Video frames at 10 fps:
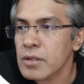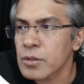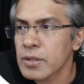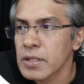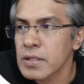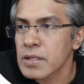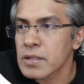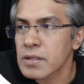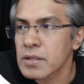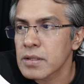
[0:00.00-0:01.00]
So this
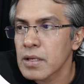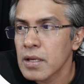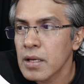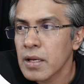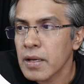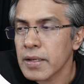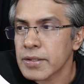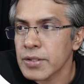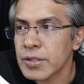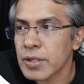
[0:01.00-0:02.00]
is
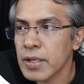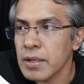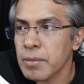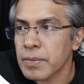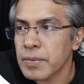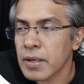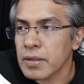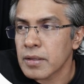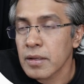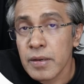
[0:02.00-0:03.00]
essentially
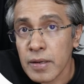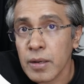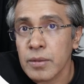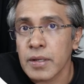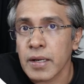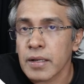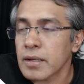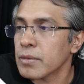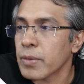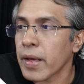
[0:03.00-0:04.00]
the third round
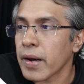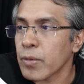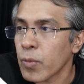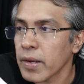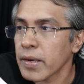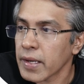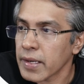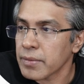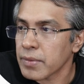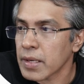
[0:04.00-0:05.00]
where I won, and
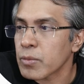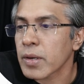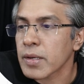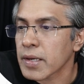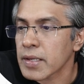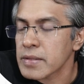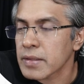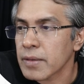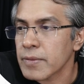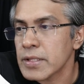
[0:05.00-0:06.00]
I won in a
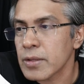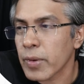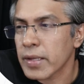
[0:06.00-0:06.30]
convincing way.